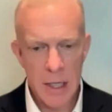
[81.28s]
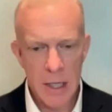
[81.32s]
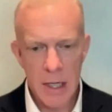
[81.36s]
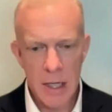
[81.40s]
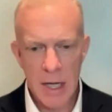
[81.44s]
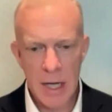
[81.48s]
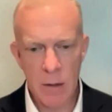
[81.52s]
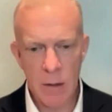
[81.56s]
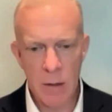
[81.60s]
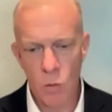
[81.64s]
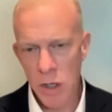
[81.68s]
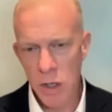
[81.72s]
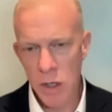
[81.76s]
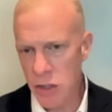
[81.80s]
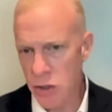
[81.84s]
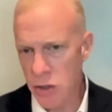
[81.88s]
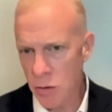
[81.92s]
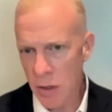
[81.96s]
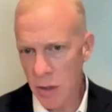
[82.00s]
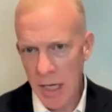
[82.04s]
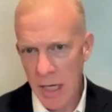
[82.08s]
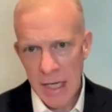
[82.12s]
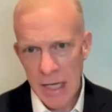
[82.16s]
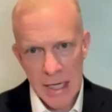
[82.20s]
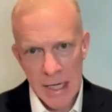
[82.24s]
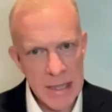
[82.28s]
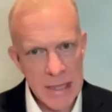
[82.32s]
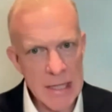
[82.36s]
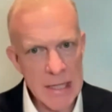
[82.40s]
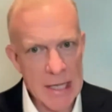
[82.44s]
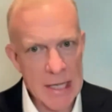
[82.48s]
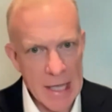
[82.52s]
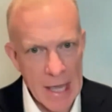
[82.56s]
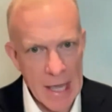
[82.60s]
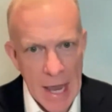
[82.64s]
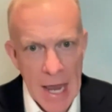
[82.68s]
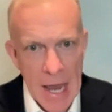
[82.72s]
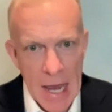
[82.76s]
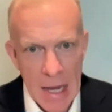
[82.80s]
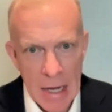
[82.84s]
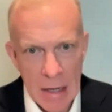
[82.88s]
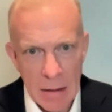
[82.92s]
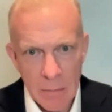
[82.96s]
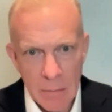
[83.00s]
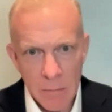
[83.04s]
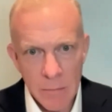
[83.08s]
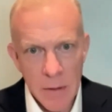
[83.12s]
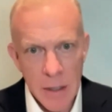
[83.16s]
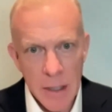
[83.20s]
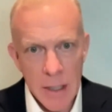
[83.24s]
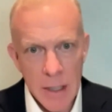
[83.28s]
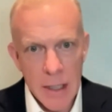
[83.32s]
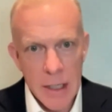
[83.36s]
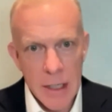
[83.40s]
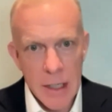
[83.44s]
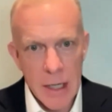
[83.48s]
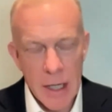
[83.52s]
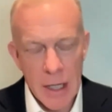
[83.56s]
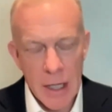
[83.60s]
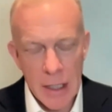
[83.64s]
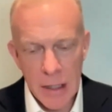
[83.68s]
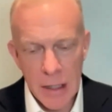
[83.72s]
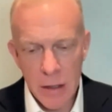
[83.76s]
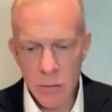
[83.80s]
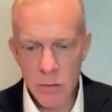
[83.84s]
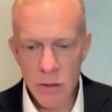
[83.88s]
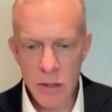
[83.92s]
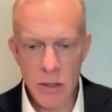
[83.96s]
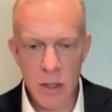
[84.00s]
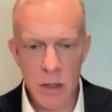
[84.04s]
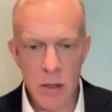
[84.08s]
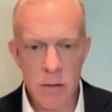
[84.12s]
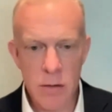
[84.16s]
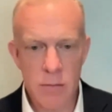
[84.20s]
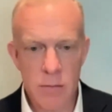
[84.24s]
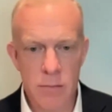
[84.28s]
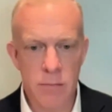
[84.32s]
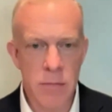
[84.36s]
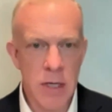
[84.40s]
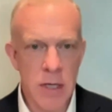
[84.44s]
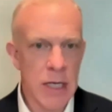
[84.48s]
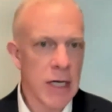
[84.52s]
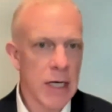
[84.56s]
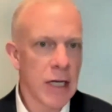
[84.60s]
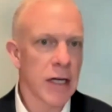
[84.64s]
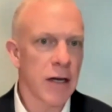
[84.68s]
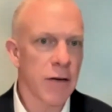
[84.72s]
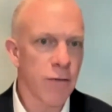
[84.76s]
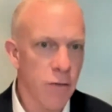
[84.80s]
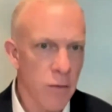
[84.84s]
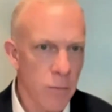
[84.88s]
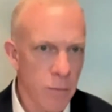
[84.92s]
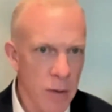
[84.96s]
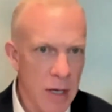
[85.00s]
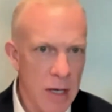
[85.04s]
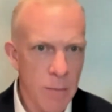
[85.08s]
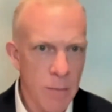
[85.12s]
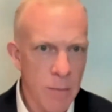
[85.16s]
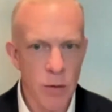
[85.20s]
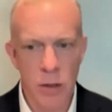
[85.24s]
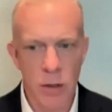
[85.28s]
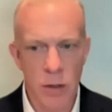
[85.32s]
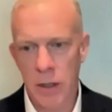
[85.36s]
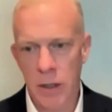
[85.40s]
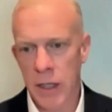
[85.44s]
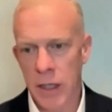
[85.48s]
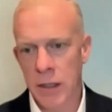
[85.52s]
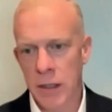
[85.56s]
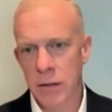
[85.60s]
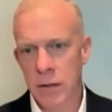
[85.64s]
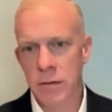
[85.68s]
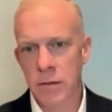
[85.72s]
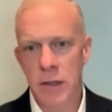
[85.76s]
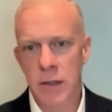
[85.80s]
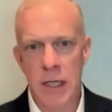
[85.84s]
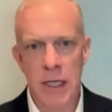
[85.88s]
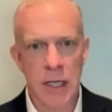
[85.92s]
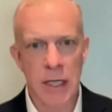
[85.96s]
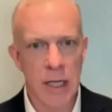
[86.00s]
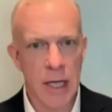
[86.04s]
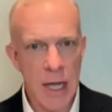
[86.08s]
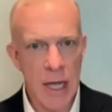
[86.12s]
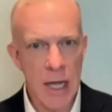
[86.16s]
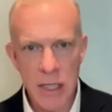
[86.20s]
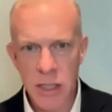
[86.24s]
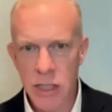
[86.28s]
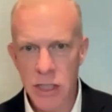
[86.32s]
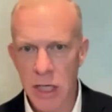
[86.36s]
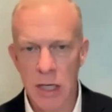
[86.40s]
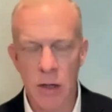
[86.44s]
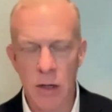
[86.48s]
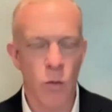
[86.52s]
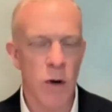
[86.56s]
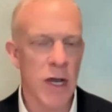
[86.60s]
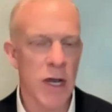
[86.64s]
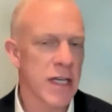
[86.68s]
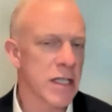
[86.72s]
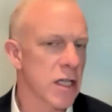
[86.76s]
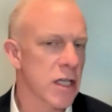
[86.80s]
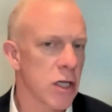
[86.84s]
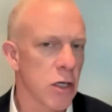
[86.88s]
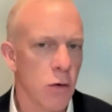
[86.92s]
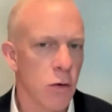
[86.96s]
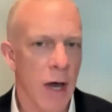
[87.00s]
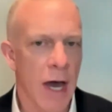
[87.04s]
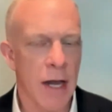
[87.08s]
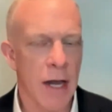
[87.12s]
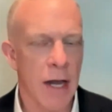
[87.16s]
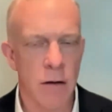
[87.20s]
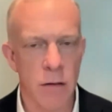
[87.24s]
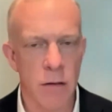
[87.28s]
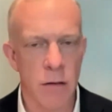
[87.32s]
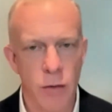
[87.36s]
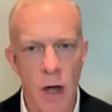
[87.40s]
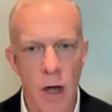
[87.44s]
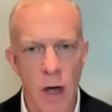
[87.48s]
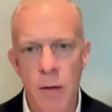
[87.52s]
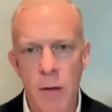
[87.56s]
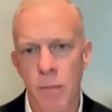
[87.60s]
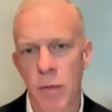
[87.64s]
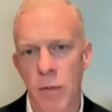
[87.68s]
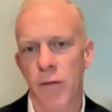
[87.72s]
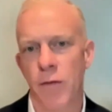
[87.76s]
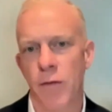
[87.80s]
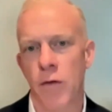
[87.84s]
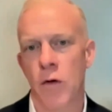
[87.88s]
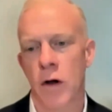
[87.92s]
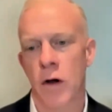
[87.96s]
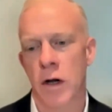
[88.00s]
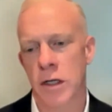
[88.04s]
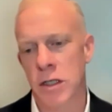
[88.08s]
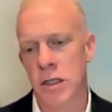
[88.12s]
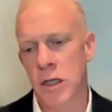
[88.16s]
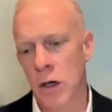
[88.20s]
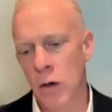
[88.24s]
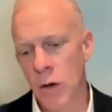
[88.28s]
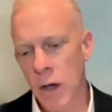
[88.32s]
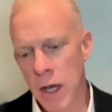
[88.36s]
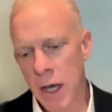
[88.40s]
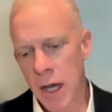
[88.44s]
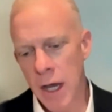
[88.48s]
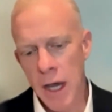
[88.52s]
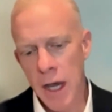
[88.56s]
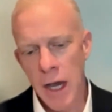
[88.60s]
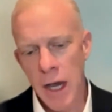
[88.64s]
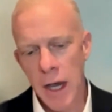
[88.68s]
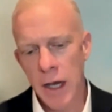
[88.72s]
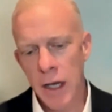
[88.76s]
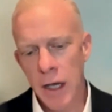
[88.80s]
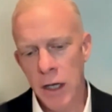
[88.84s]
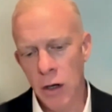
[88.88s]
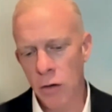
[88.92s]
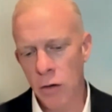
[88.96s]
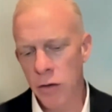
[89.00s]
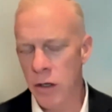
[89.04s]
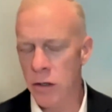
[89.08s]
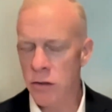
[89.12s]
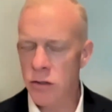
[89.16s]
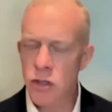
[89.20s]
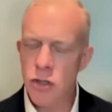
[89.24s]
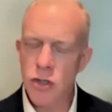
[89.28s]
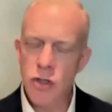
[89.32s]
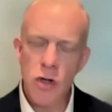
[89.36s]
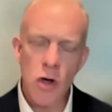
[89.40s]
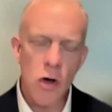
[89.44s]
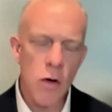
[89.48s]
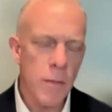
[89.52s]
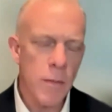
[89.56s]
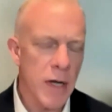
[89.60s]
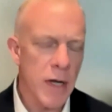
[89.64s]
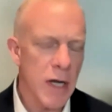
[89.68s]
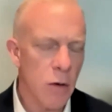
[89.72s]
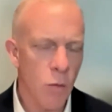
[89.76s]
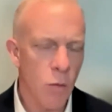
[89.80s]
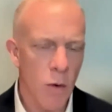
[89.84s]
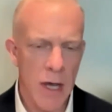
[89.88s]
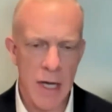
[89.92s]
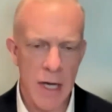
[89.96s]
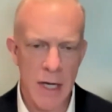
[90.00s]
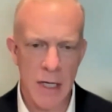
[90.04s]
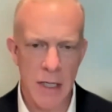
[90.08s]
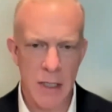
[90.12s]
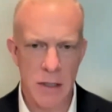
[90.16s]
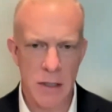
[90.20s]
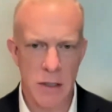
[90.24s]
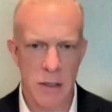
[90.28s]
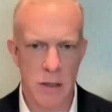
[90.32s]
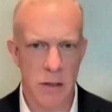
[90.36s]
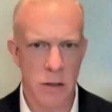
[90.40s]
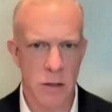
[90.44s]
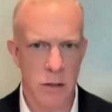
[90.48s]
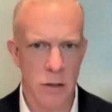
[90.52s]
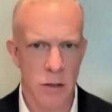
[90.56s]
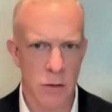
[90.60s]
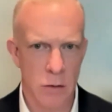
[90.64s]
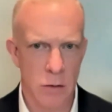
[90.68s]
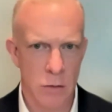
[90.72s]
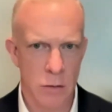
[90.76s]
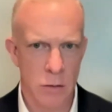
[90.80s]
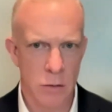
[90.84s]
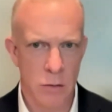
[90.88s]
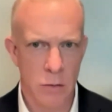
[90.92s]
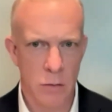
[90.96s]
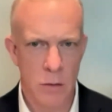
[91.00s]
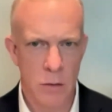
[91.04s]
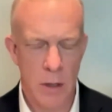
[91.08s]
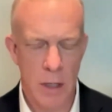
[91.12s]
and once you get in the game, like you start meeting different people and engaging in ways that you hadn't thought before. So, there's so many ways to